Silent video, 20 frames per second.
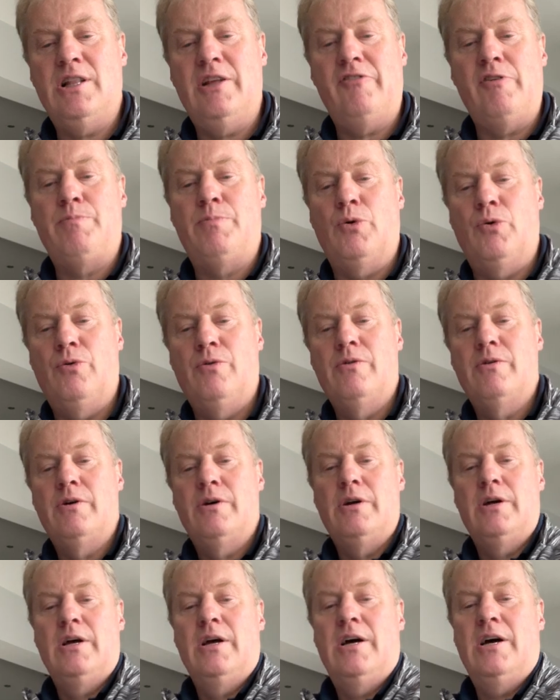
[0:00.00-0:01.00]
Liverpool
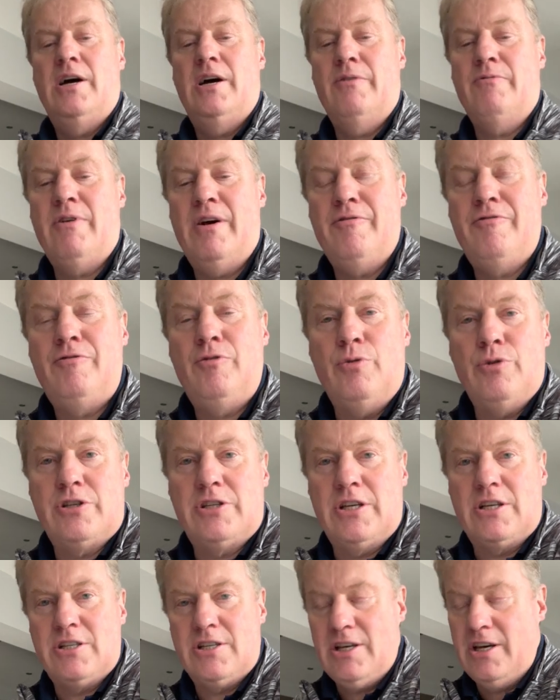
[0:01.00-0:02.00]
and ran
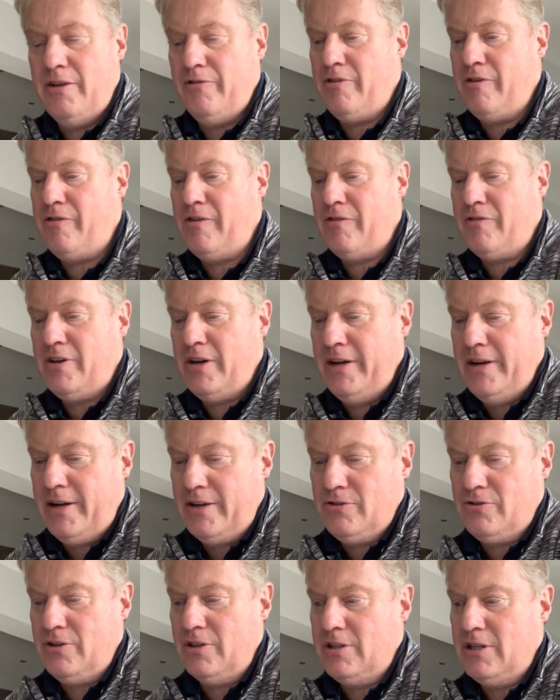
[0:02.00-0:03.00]
4:16 for
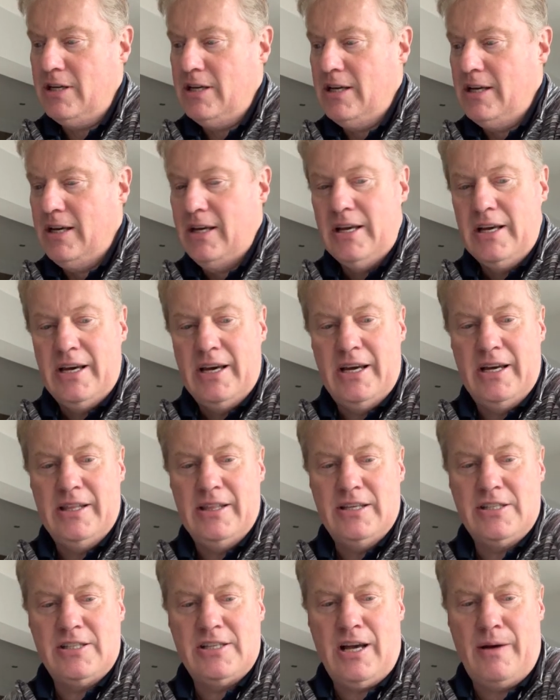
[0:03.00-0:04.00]
1500 in
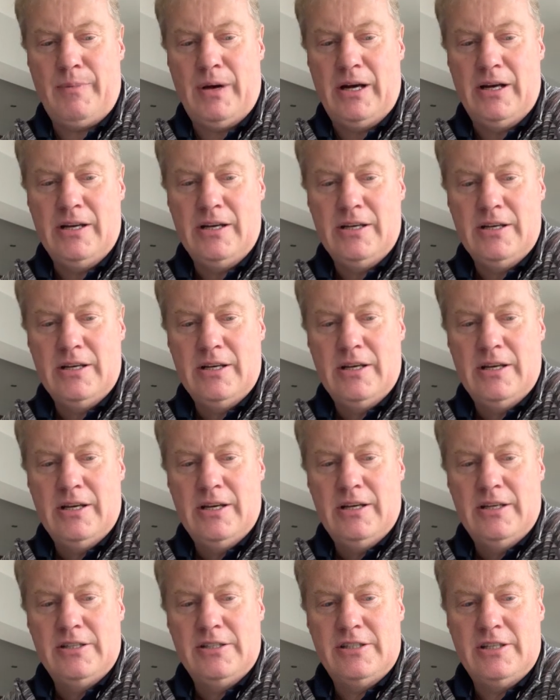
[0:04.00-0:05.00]
the summer.
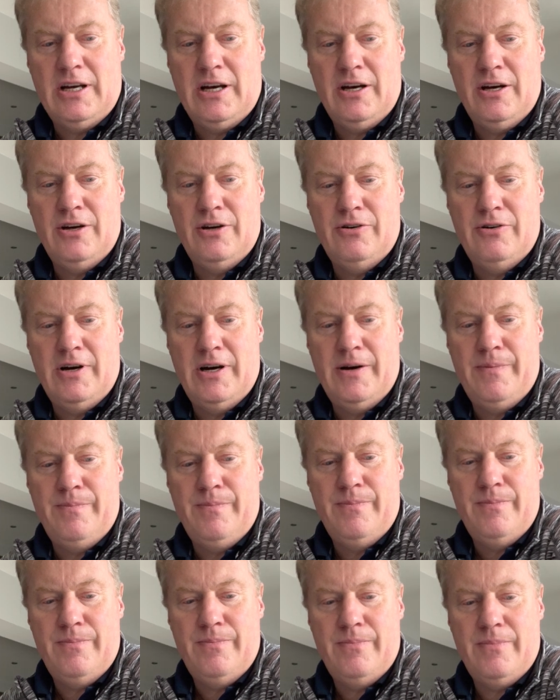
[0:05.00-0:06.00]

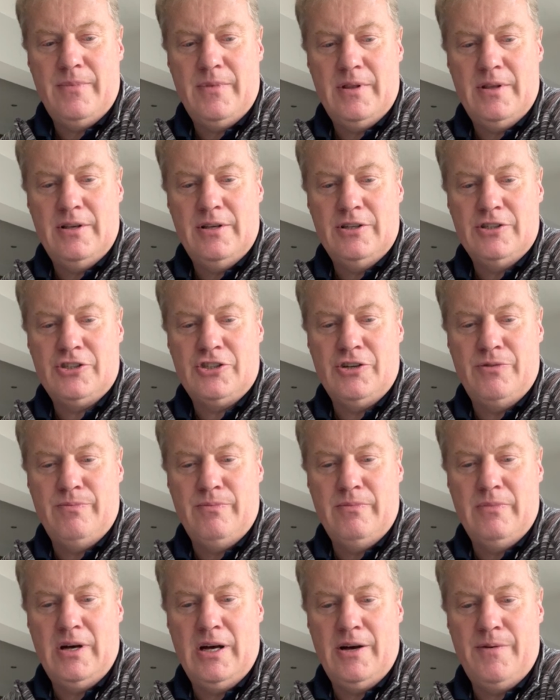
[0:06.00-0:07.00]
So
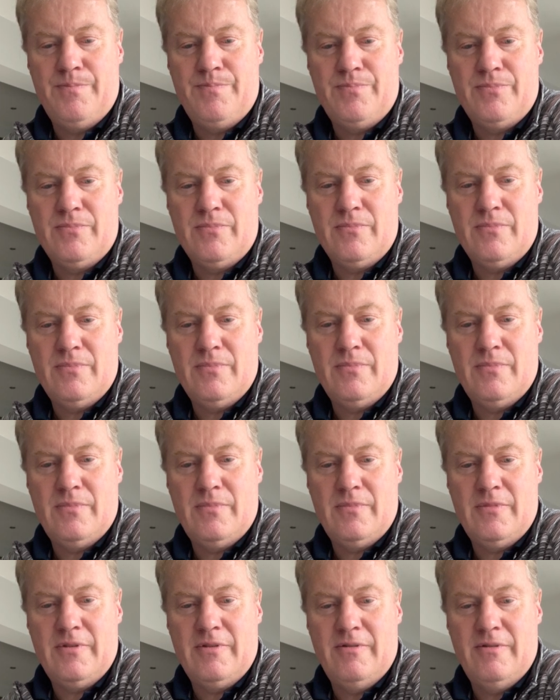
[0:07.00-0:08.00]
some
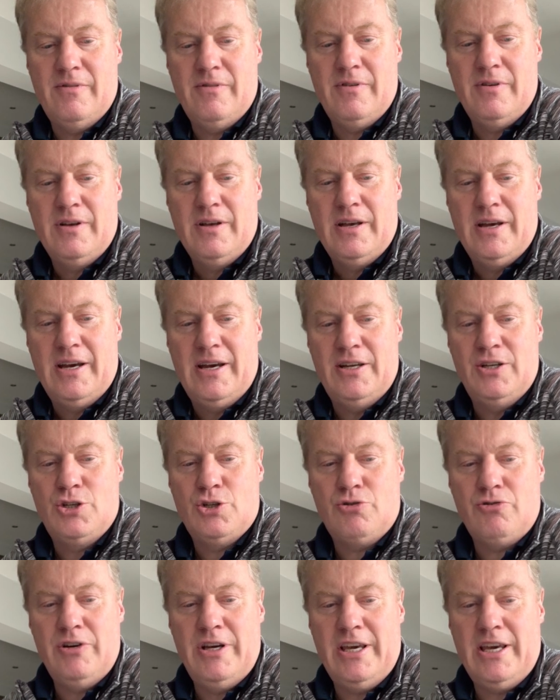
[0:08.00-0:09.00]

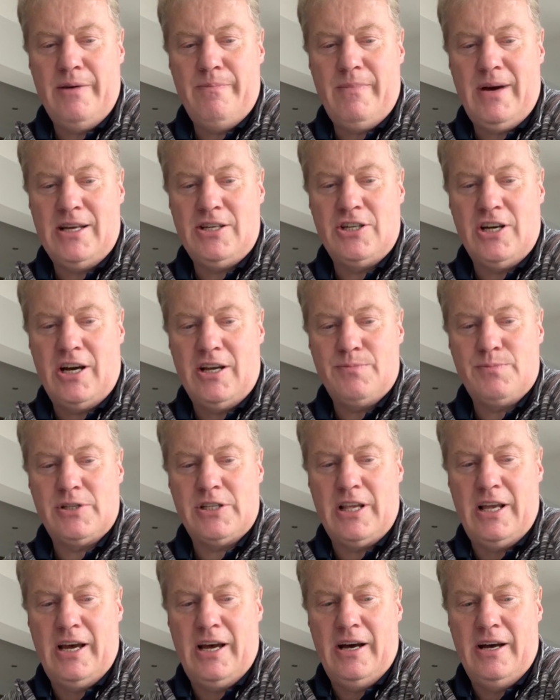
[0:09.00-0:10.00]
intriguing matchups
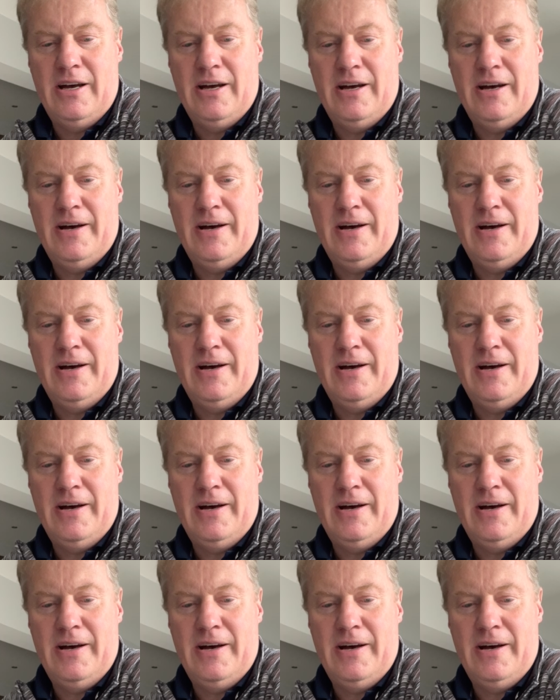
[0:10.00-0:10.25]
there.